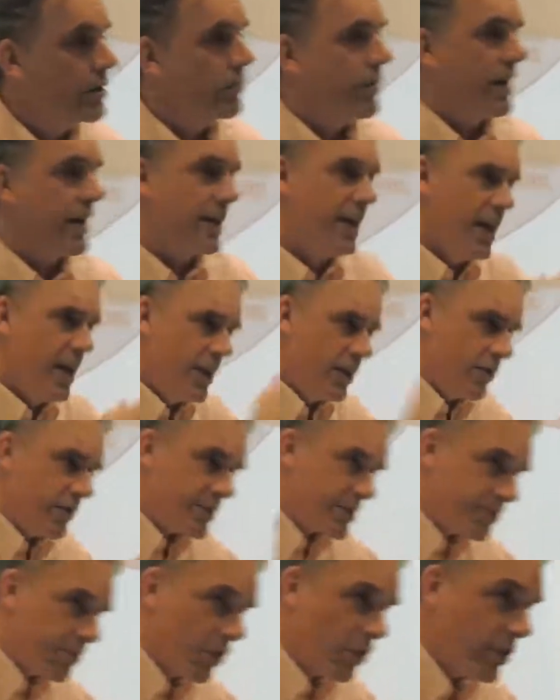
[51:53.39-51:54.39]
Right? You
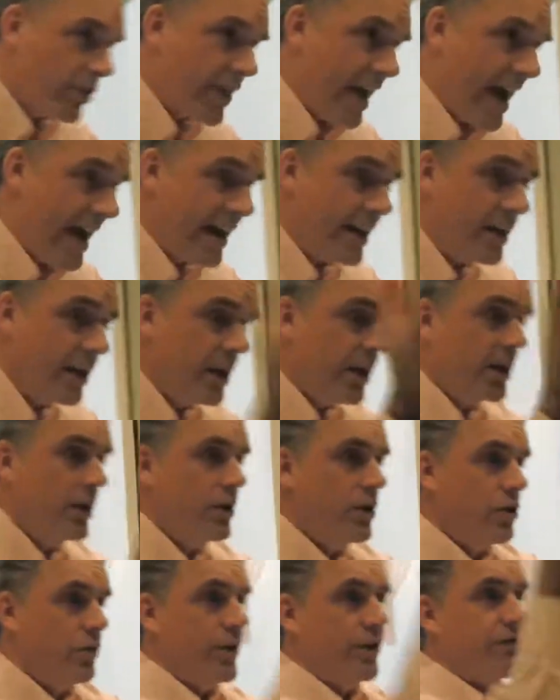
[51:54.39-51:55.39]
explore that,
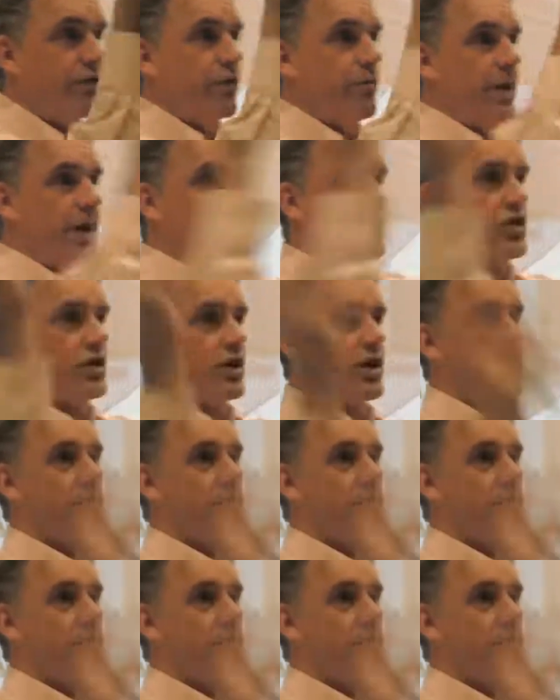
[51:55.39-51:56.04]
new information